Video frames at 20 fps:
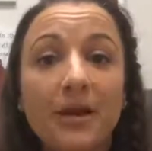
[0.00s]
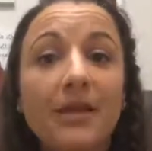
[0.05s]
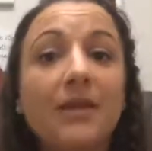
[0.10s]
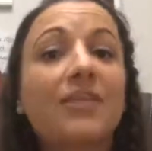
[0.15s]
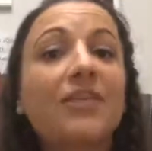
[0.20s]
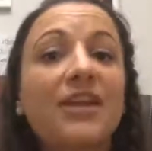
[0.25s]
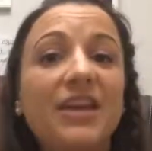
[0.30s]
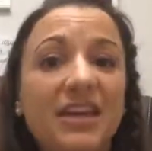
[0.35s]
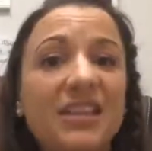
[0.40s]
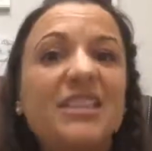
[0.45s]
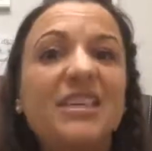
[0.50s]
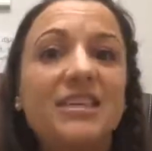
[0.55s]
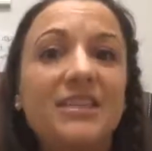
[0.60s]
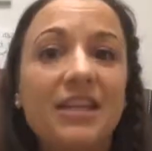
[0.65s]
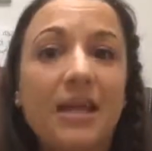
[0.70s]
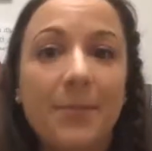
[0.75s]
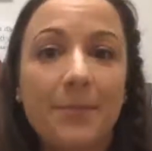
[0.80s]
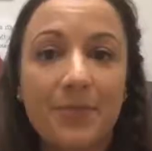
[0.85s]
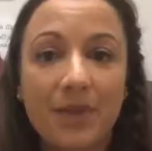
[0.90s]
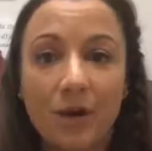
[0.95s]
things in
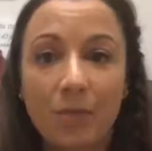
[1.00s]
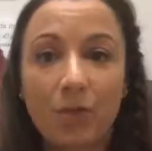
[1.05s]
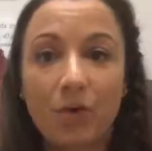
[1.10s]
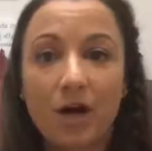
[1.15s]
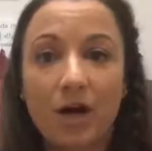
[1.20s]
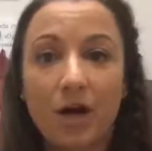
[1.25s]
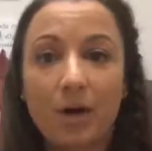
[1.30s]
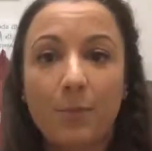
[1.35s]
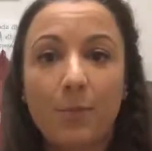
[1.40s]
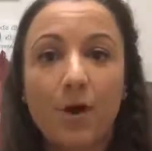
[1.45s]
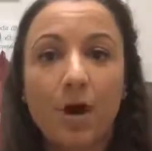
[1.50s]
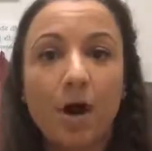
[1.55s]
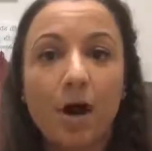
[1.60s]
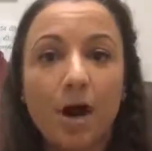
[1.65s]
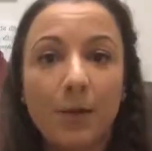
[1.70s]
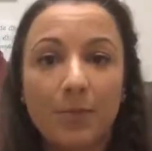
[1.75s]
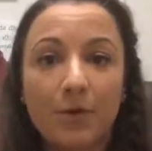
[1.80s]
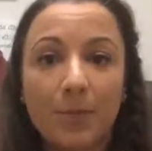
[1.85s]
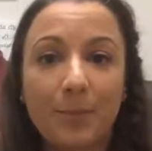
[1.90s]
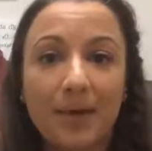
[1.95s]
them that will help
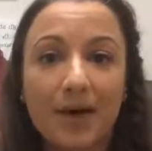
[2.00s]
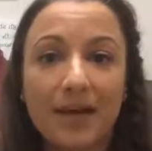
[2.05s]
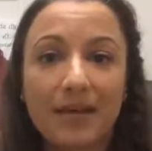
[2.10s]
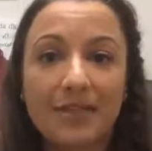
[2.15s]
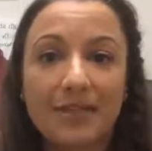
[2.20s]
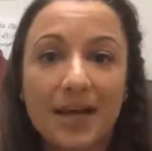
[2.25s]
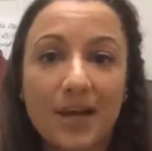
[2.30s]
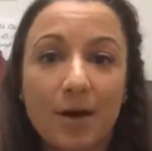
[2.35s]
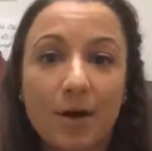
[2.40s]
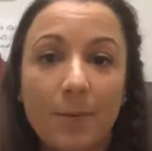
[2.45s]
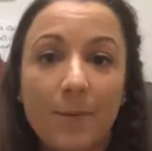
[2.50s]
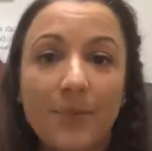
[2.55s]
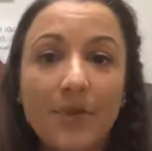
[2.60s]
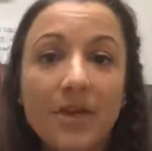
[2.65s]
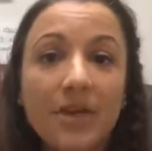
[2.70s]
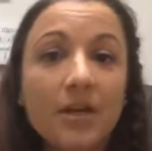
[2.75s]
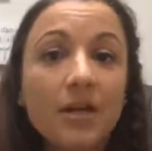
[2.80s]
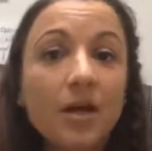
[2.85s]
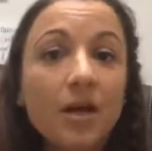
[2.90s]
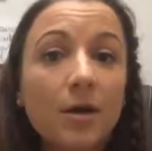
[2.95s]
calm your pet down.
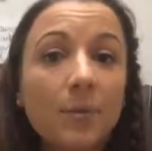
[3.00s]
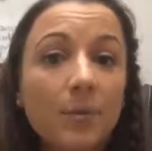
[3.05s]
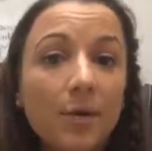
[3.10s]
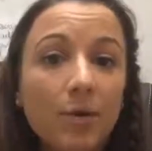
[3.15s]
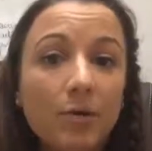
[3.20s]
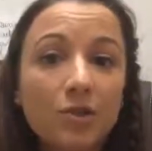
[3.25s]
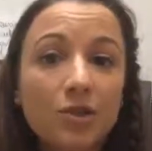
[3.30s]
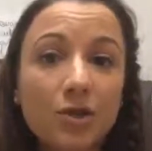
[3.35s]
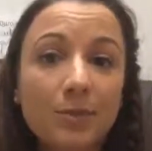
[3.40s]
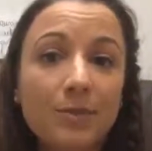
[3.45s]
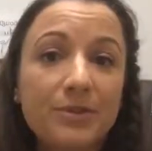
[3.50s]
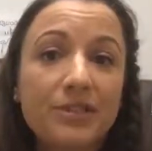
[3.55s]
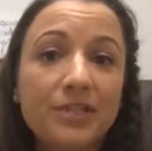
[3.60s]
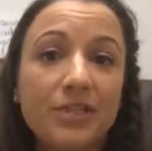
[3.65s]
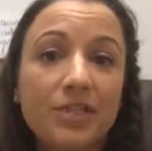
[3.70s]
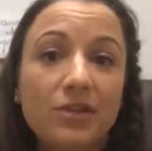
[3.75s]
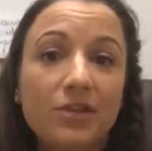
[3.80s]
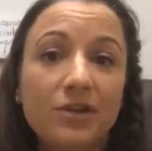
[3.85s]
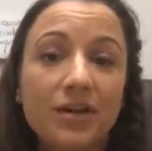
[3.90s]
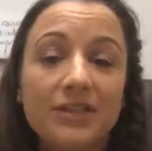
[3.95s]
Composure in
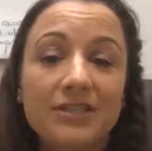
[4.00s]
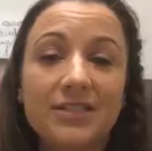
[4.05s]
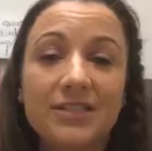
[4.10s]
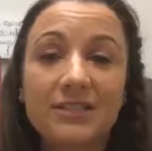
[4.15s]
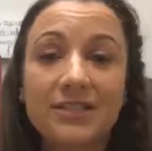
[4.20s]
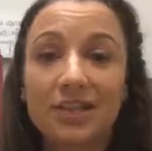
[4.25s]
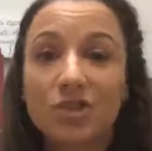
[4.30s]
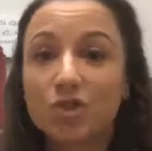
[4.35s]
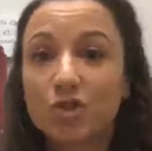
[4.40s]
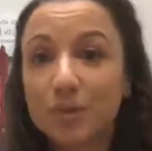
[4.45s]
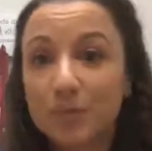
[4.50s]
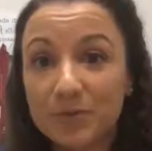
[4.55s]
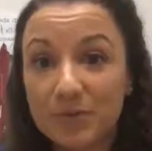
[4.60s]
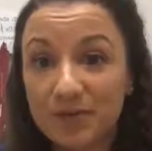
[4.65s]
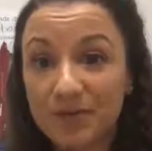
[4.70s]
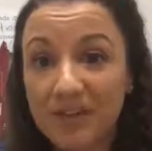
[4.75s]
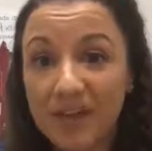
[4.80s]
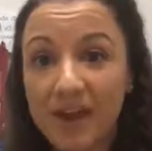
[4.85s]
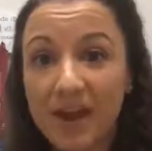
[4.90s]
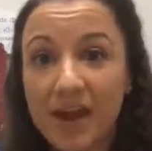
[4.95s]
particular has things like
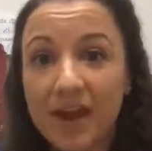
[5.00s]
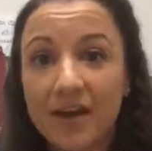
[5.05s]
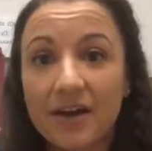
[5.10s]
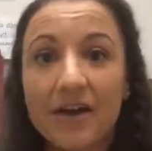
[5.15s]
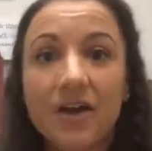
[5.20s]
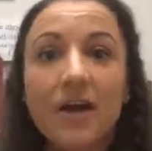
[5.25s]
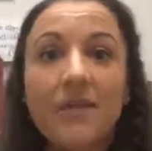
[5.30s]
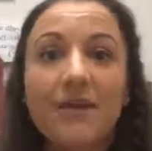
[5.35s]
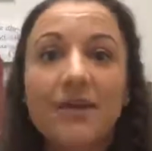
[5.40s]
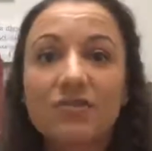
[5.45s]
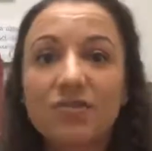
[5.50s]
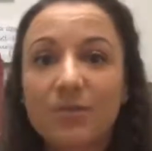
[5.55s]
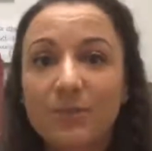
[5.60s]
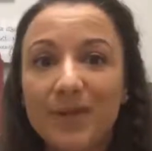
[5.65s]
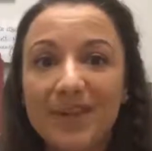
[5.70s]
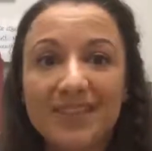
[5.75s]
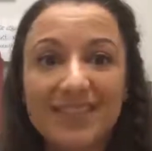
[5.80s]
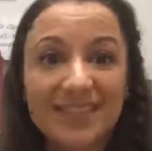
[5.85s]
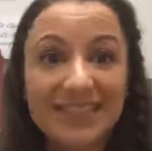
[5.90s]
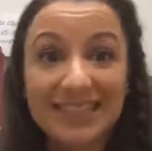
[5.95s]
tryptophan. That's what
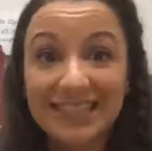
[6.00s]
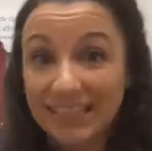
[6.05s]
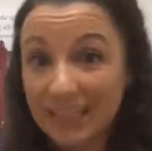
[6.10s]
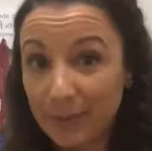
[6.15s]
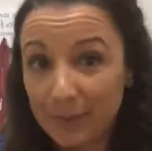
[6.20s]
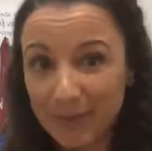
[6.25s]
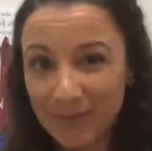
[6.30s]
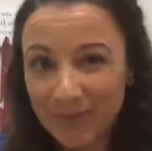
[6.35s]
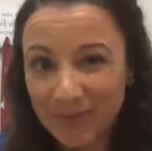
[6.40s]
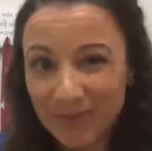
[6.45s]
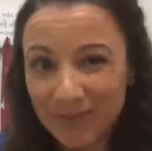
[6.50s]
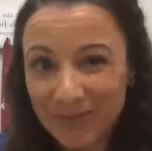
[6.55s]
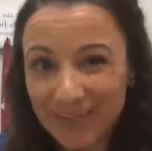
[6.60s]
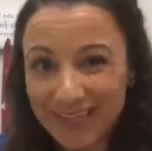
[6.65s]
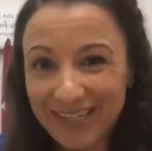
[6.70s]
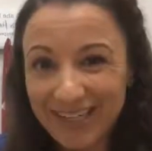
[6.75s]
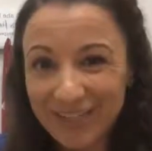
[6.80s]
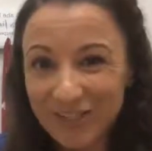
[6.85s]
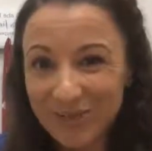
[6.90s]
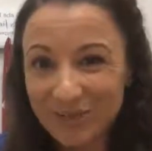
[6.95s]
makes us sleepy when we
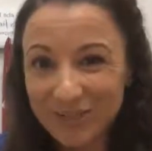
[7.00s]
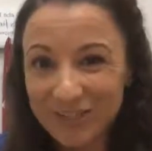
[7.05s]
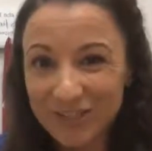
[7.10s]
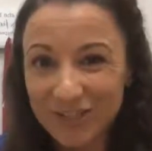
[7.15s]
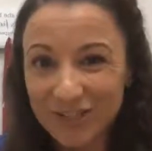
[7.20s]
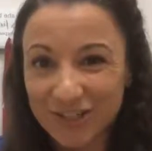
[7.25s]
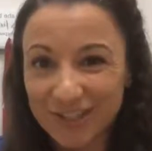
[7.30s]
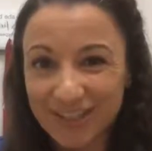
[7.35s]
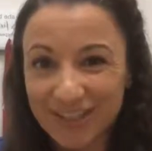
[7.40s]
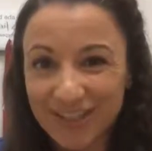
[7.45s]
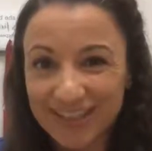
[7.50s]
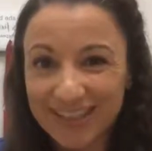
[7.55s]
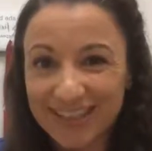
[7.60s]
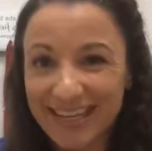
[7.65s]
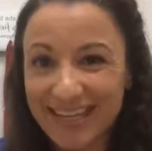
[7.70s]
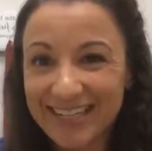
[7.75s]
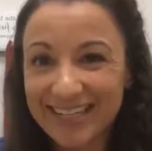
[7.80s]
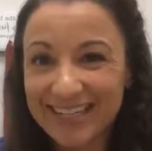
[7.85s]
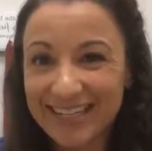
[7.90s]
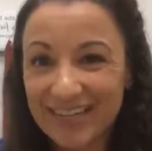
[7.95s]
eat too much turkey on
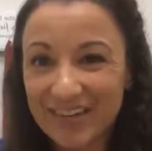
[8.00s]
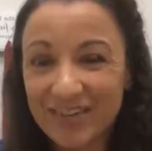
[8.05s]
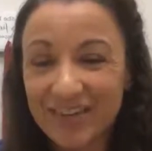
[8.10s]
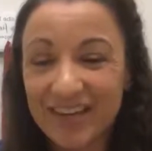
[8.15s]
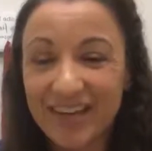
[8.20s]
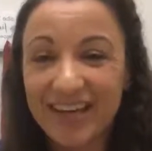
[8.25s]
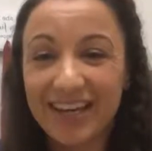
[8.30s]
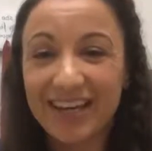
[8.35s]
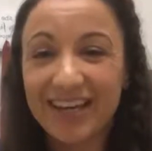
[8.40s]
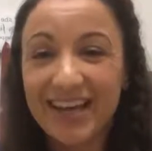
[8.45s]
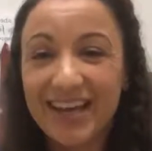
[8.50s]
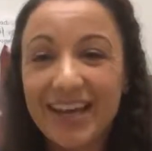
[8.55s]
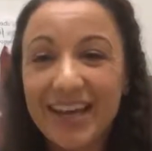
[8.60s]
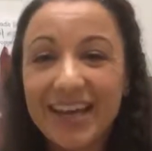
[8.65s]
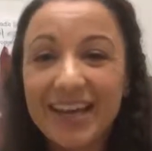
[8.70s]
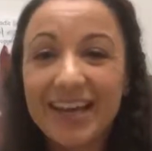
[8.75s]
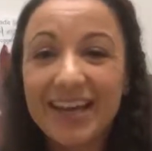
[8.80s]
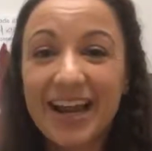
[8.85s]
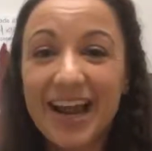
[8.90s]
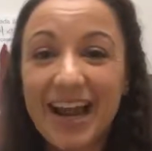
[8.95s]
Thanksgiving.
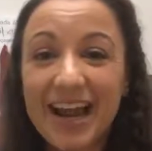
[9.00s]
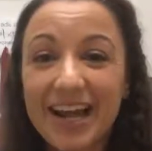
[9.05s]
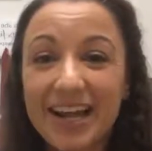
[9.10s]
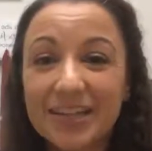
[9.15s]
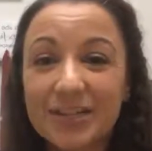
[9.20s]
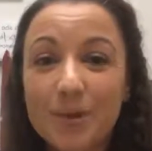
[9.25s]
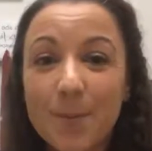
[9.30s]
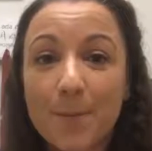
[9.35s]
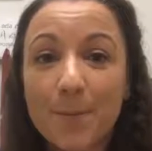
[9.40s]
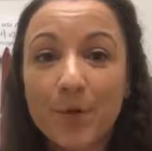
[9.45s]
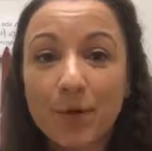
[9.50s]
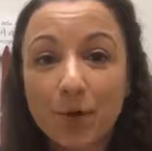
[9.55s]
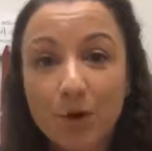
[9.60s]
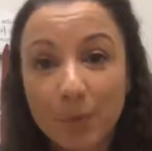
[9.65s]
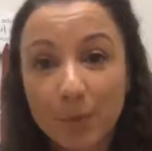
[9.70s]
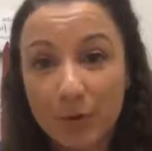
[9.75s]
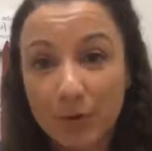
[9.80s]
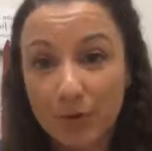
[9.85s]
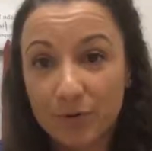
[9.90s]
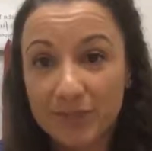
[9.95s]
It has milk
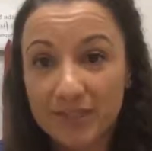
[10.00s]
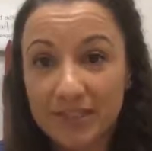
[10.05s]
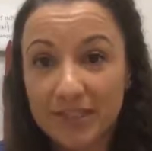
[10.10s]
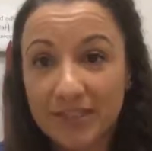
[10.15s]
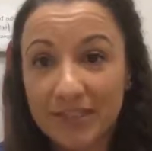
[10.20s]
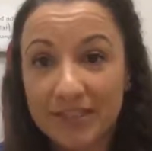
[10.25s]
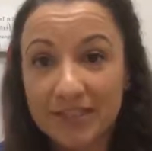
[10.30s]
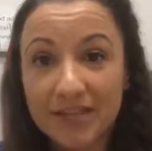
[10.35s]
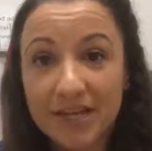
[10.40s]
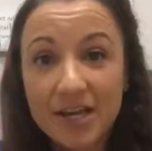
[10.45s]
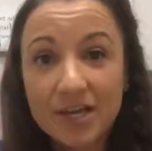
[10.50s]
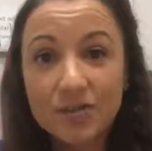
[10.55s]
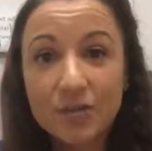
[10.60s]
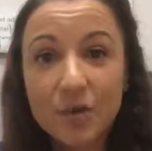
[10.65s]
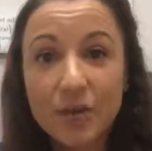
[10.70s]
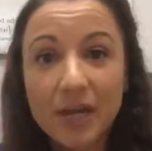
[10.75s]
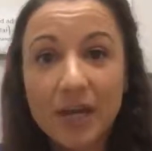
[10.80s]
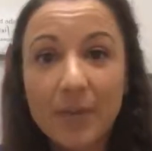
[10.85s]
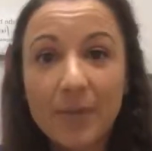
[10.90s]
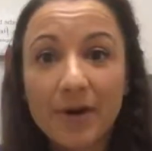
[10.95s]
proteins. So
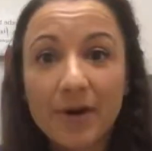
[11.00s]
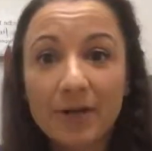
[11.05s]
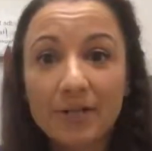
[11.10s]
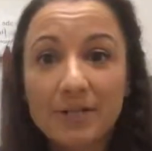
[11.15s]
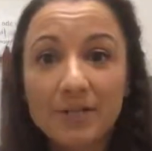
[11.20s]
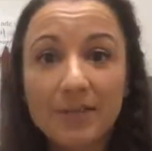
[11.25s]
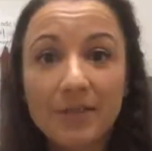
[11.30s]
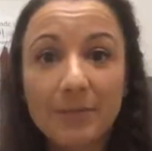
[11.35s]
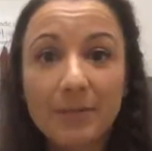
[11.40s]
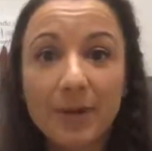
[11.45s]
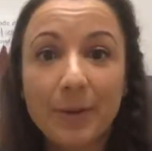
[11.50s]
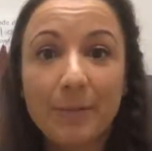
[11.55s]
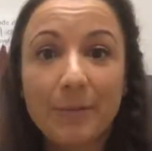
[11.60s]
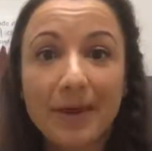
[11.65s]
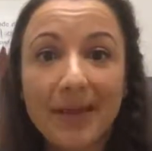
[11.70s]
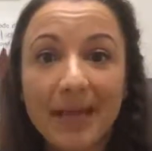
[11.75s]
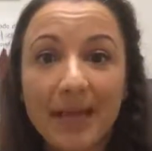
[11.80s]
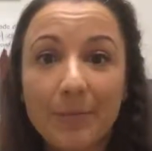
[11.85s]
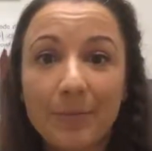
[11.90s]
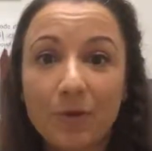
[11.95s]
think about a sleeping
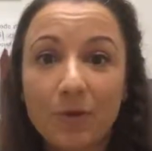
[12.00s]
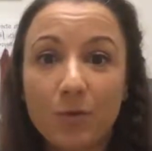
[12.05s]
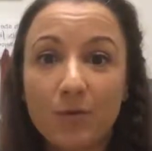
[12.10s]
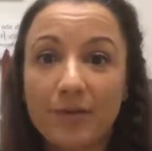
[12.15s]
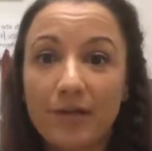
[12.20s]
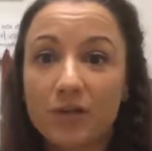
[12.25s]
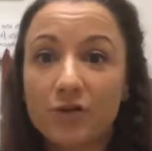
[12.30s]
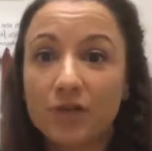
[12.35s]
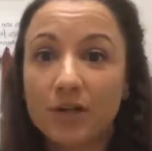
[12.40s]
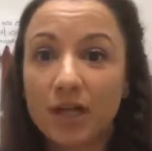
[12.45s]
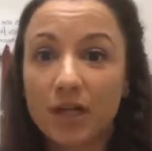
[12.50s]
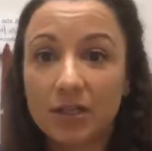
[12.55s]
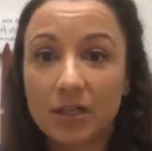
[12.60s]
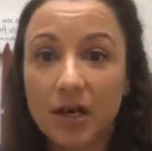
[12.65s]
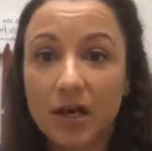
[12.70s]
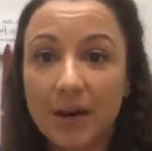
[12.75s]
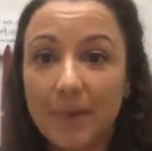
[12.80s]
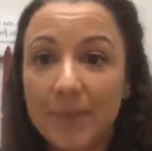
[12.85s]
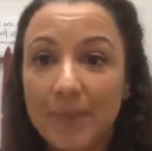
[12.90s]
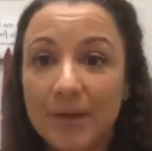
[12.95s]
baby. When they drink a
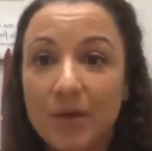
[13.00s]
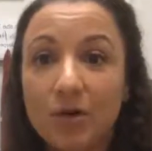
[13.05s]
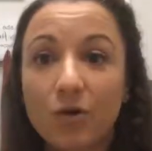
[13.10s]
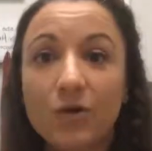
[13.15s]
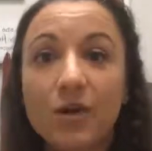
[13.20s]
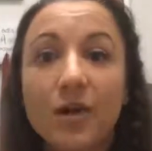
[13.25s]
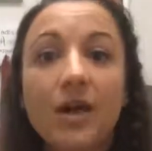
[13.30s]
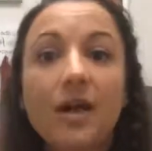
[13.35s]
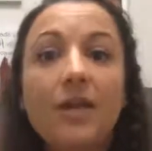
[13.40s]
lot of milk,